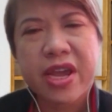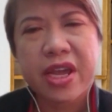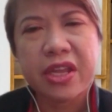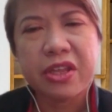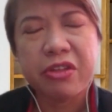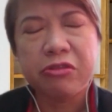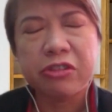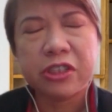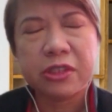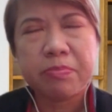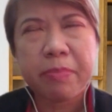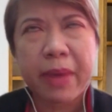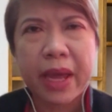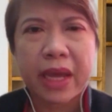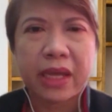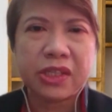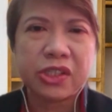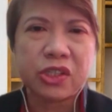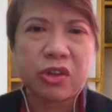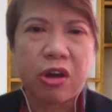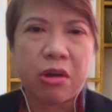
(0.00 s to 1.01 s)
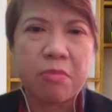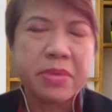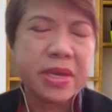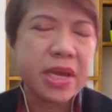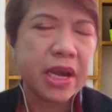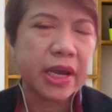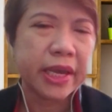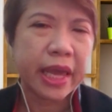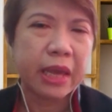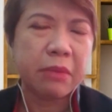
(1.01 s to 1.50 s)
a new space or
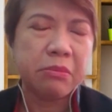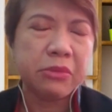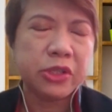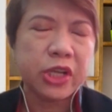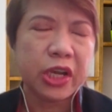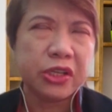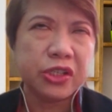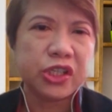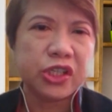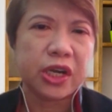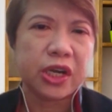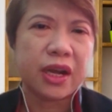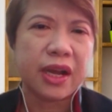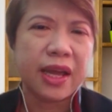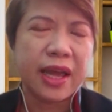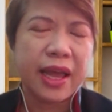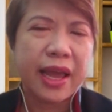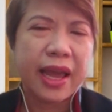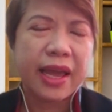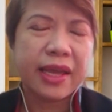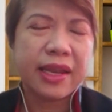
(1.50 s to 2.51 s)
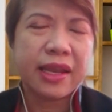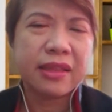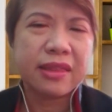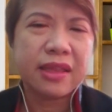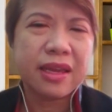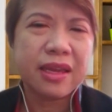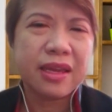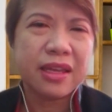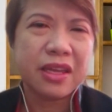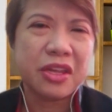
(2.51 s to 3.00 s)
be a game changer. And I
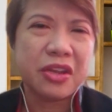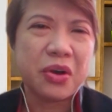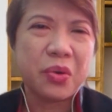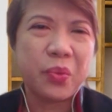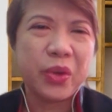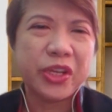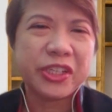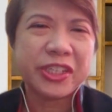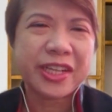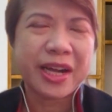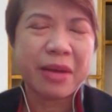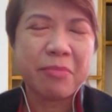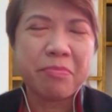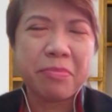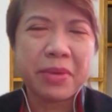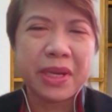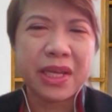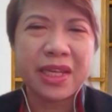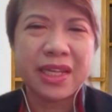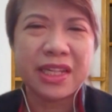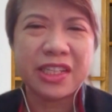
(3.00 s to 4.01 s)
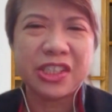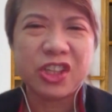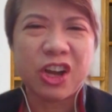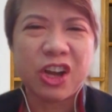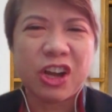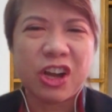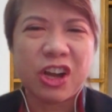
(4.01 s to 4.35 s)
think, which company is not